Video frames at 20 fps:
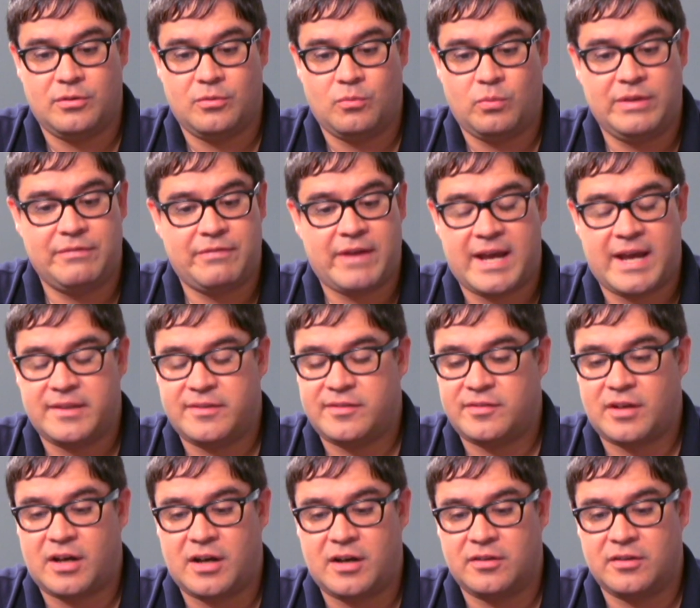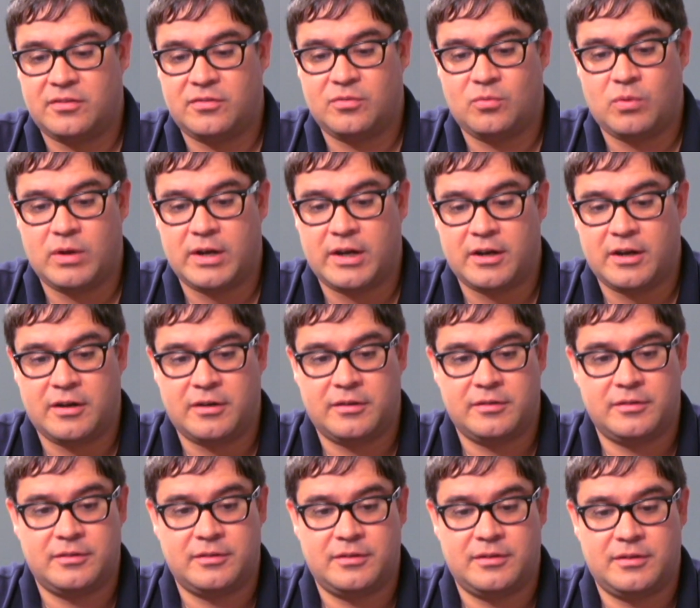we've had songs where
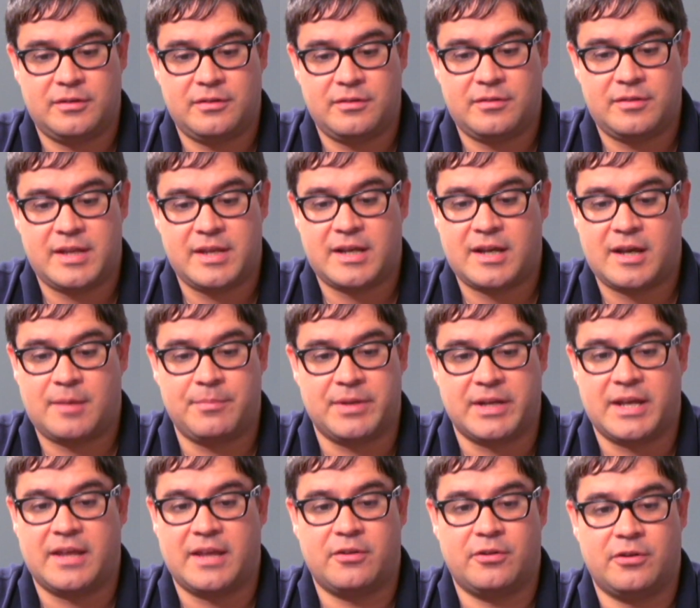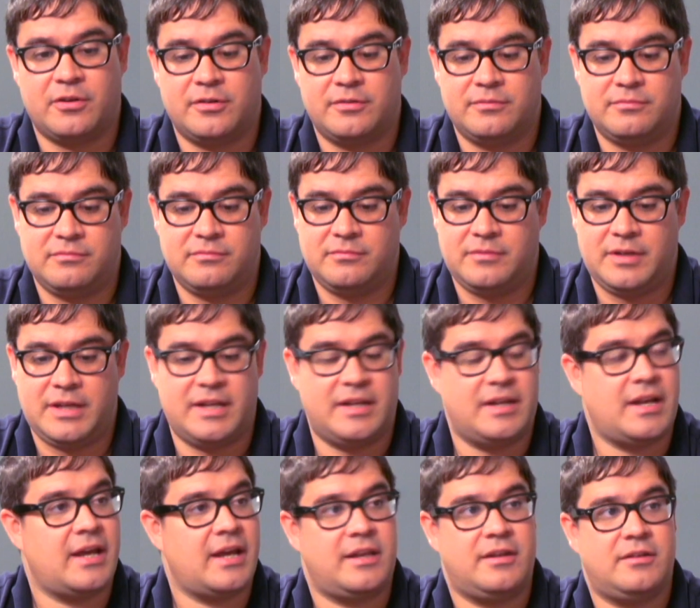they come together in a
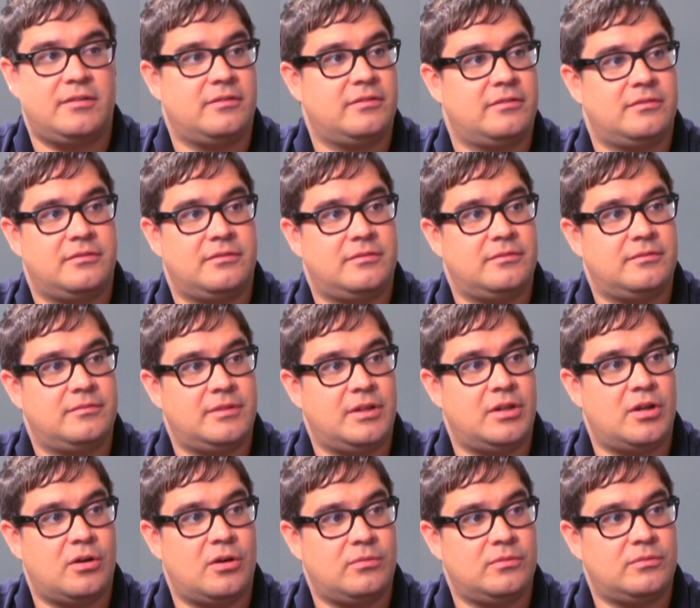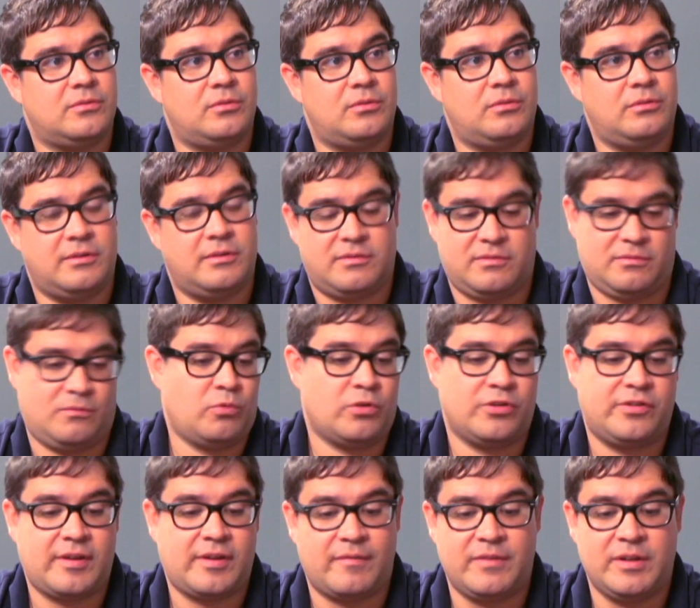night. You know, it's, we're
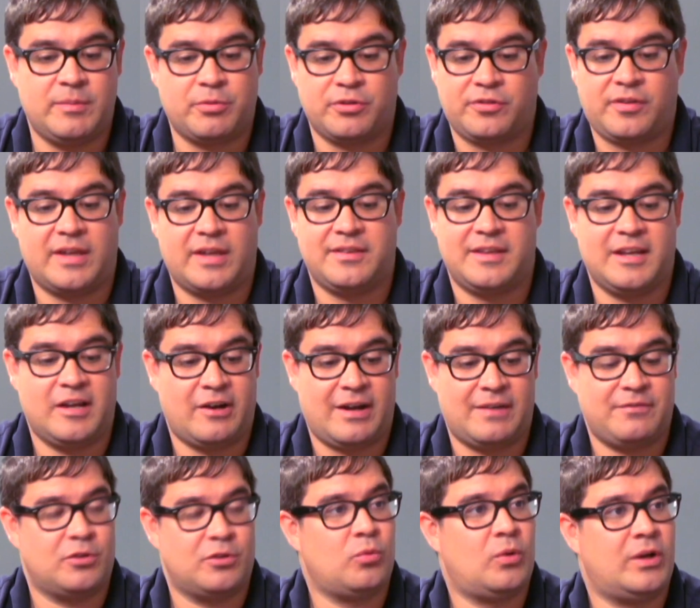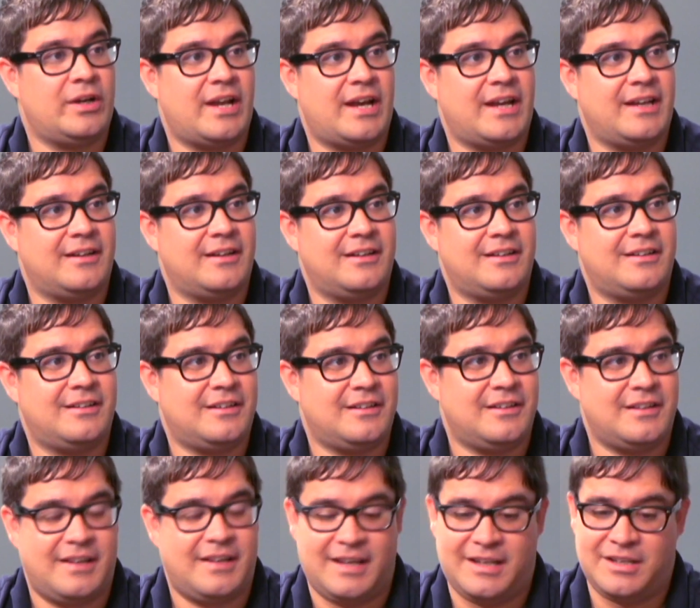seventy percent there after one night.
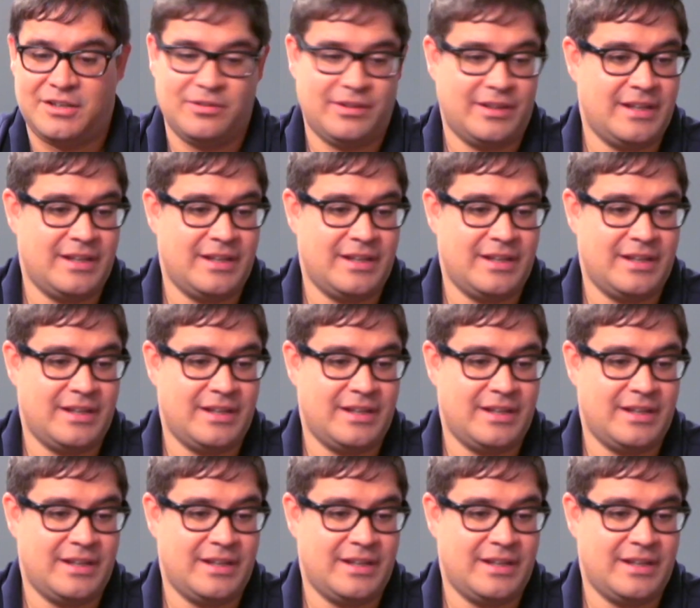And you